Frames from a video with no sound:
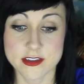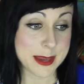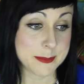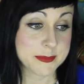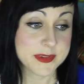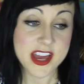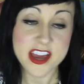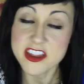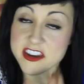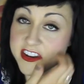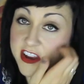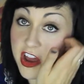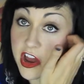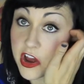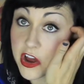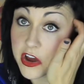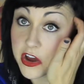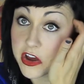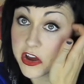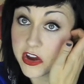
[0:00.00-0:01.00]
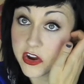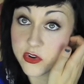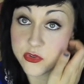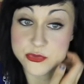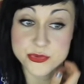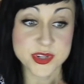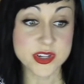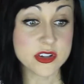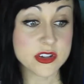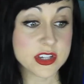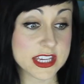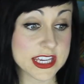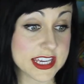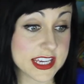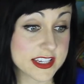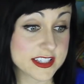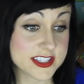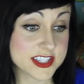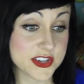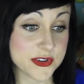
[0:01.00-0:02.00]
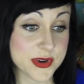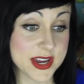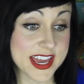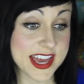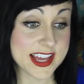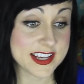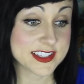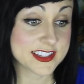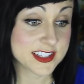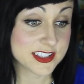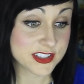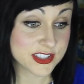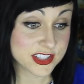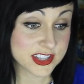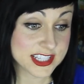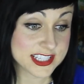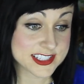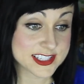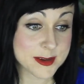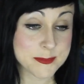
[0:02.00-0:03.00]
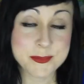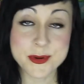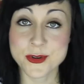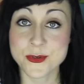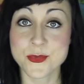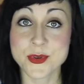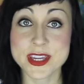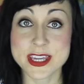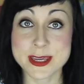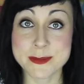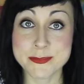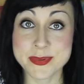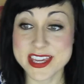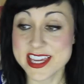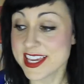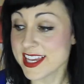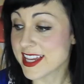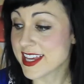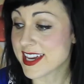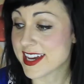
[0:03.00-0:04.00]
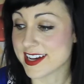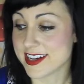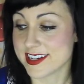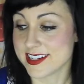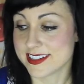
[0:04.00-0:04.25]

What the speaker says: I'm not a real geek, so I had to look these up on Wikipedia.